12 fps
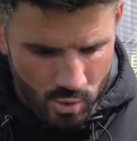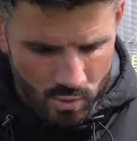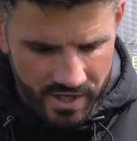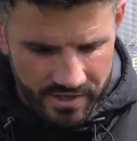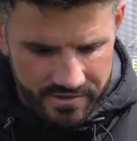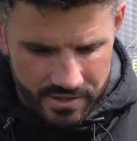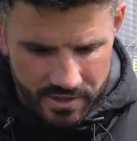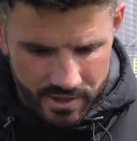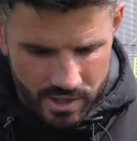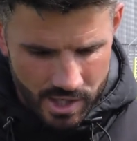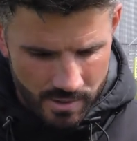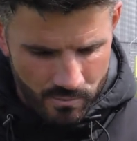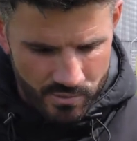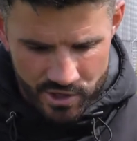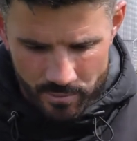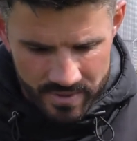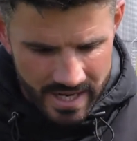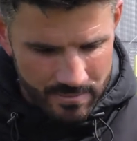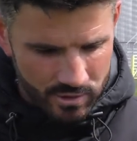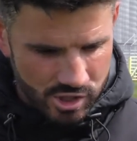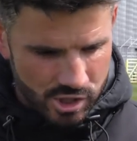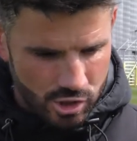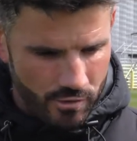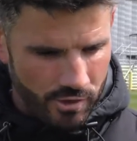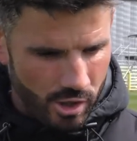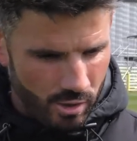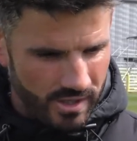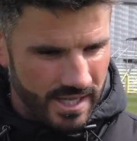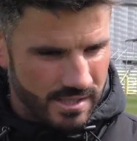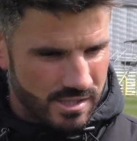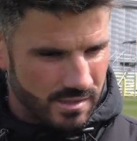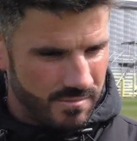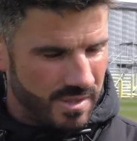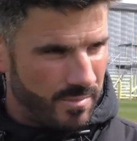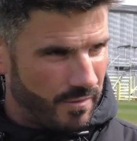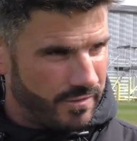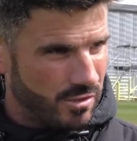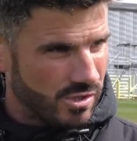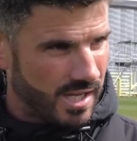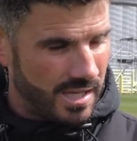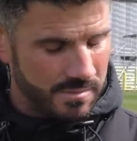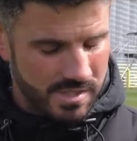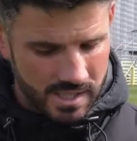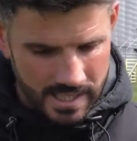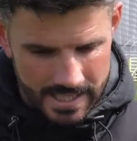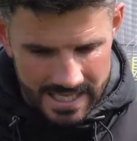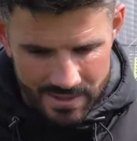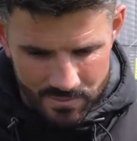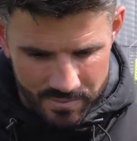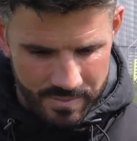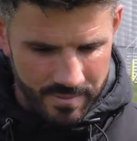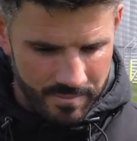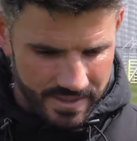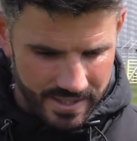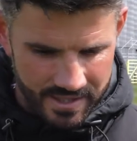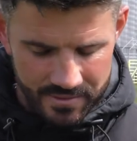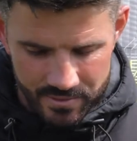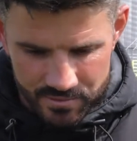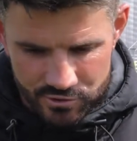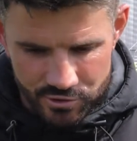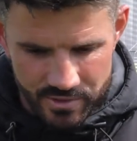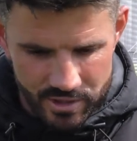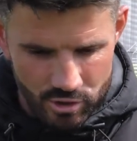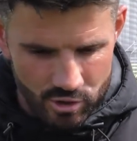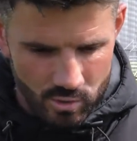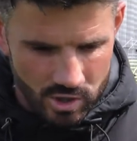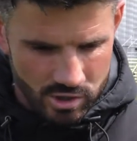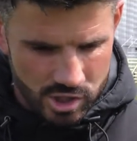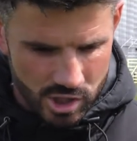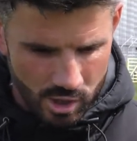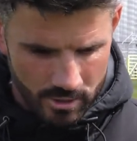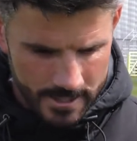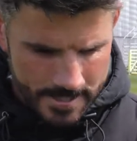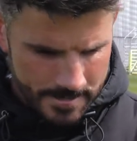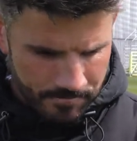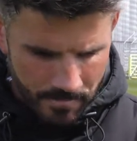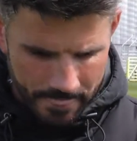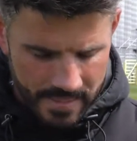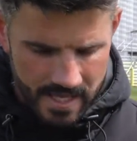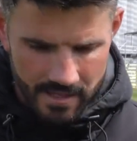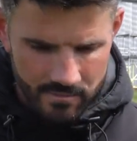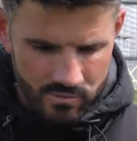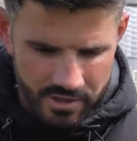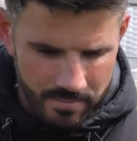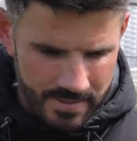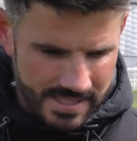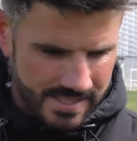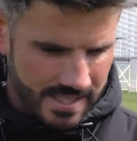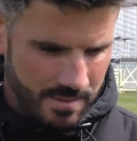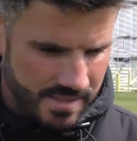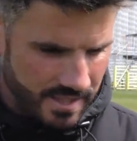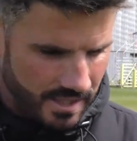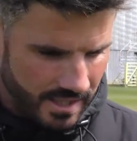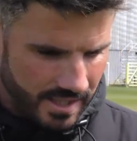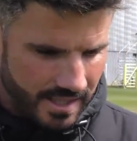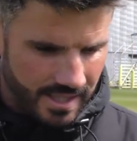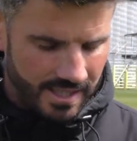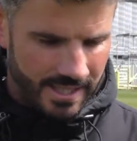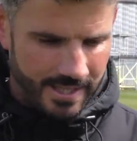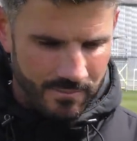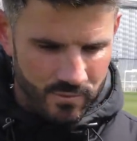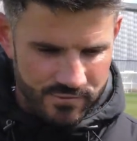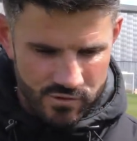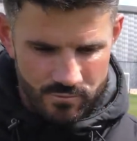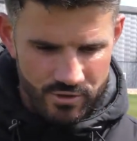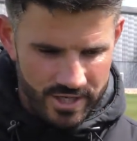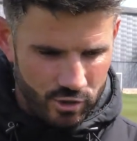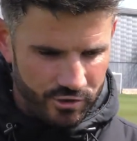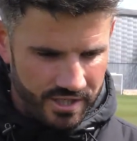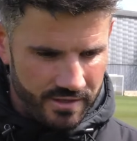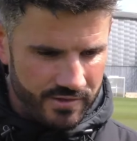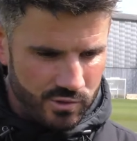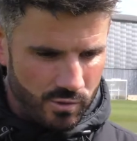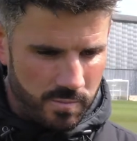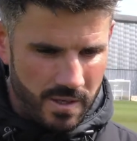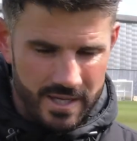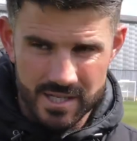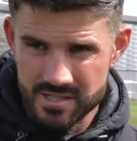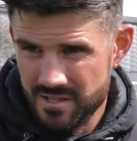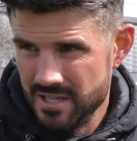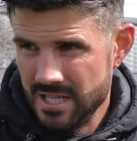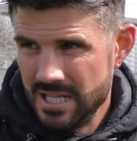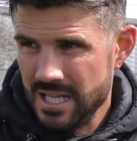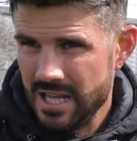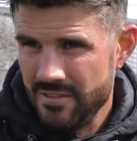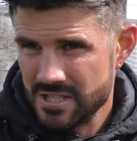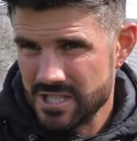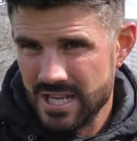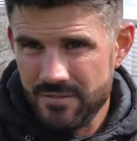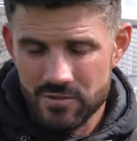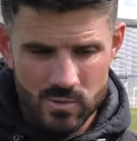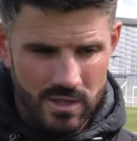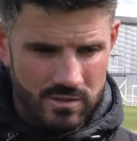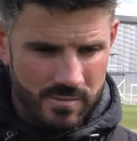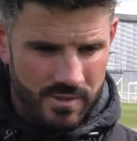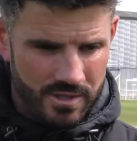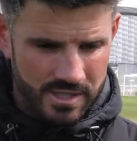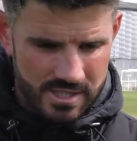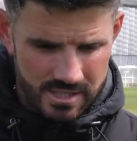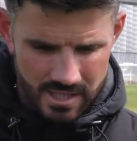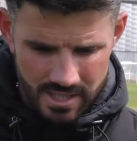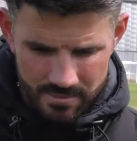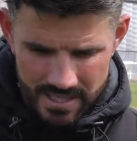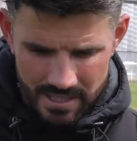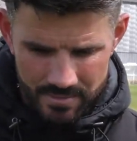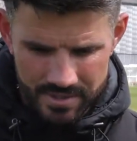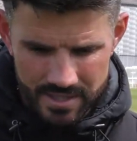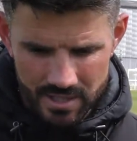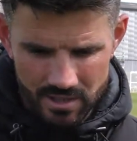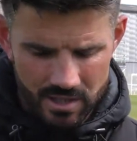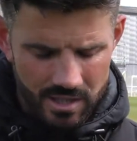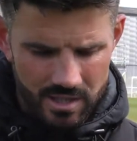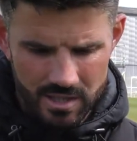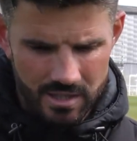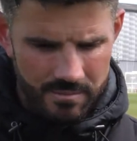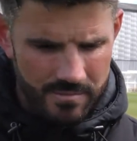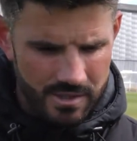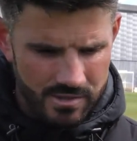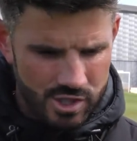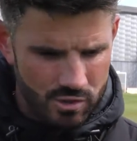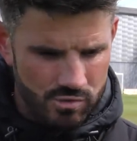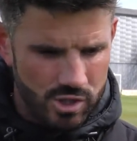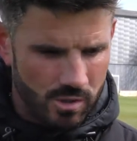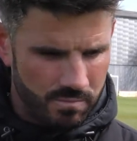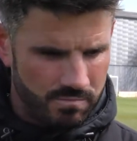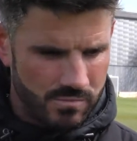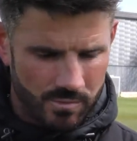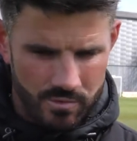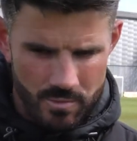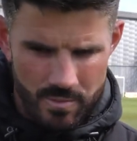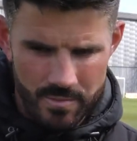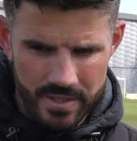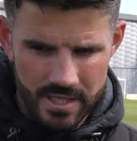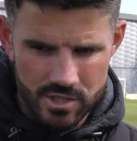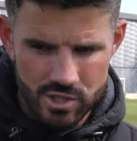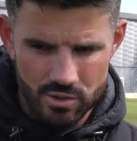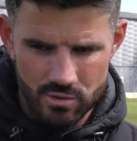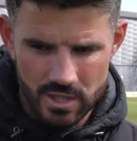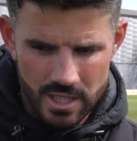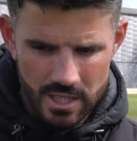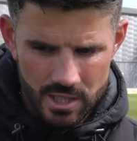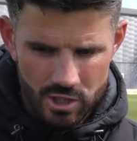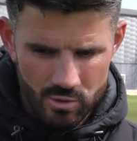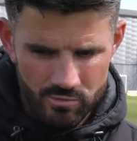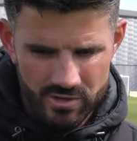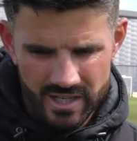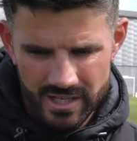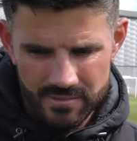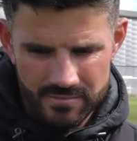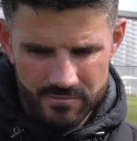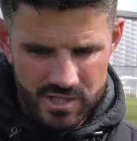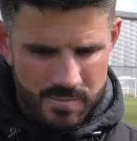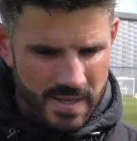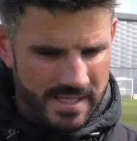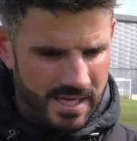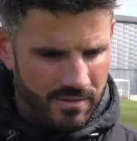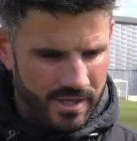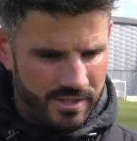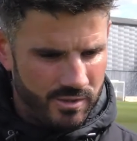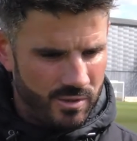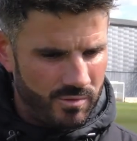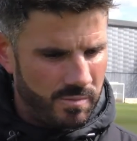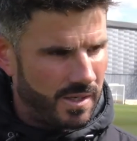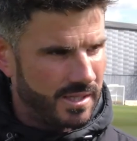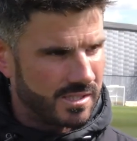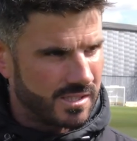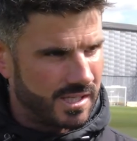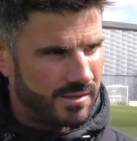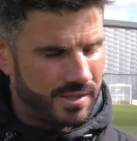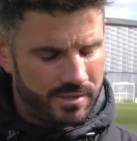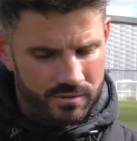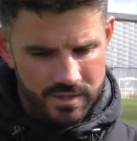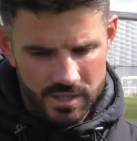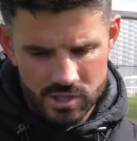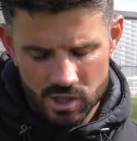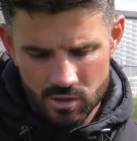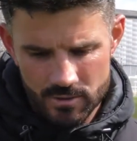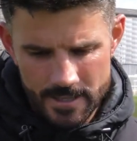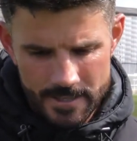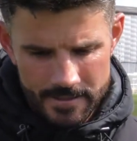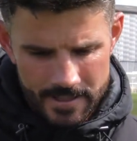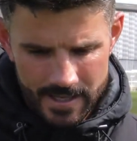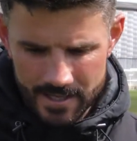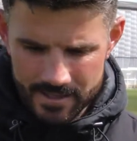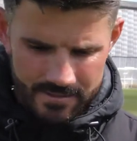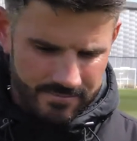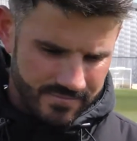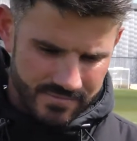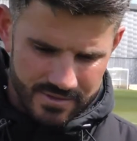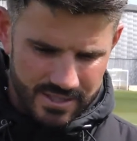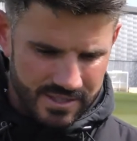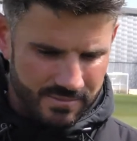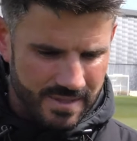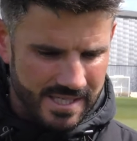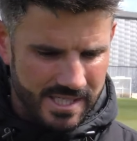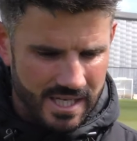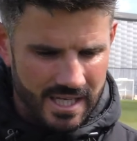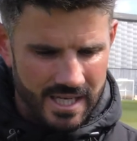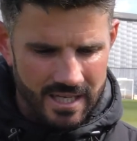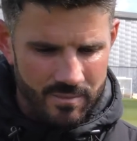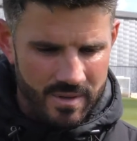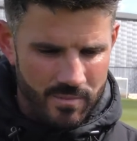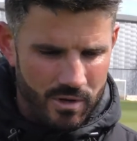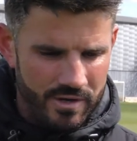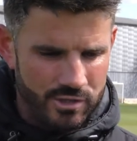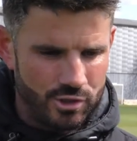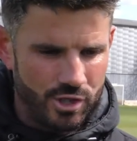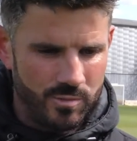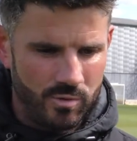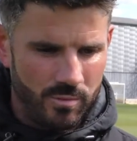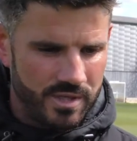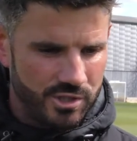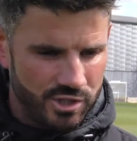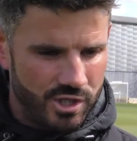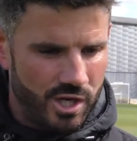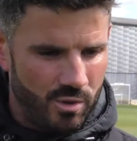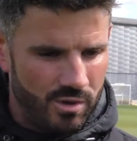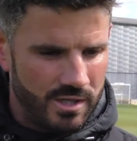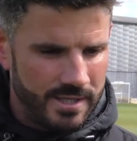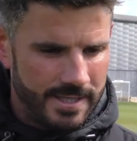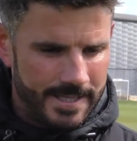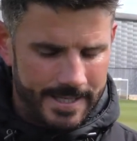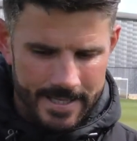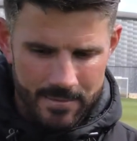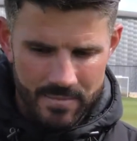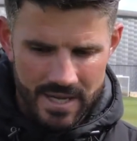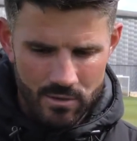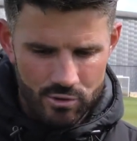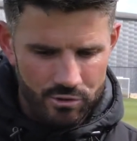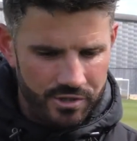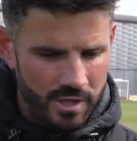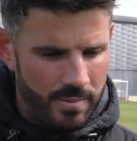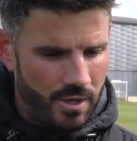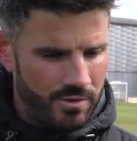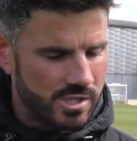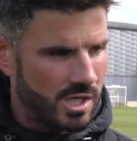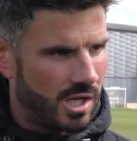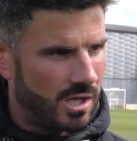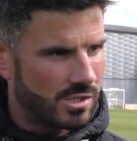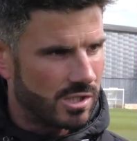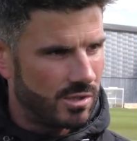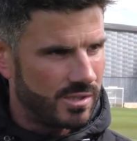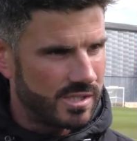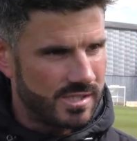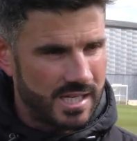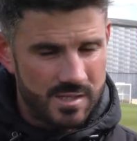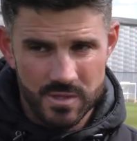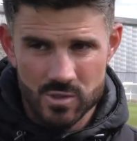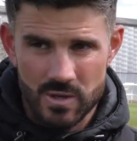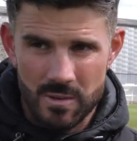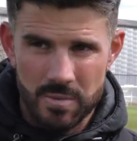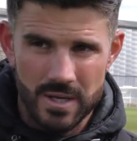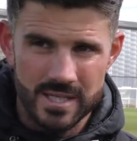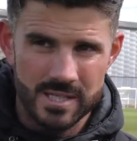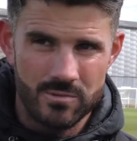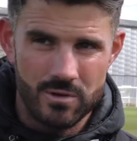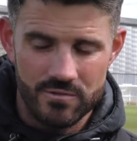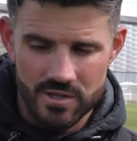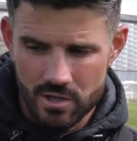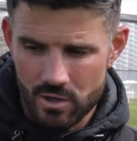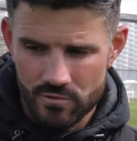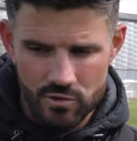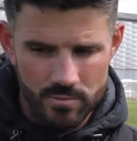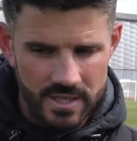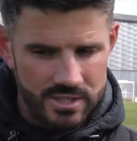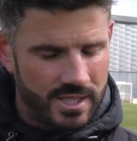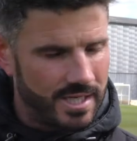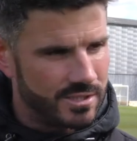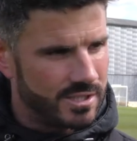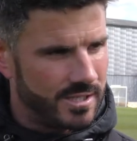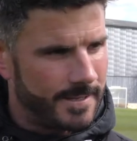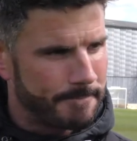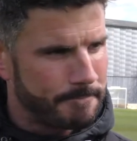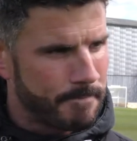We'd not been able to score a goal against them in both those games, and we'd been beaten and then we drew in the other one. So yeah, one of the best teams in the league, with some really good individual players and the staff as well, to be honest. Callum and Neil are two top human beings who really respect how they do it with players and how they do things. So yeah, it makes it a little bit more enjoyable because you know how good the opponents are. So it's a testament to our players that we've overcome that challenge today.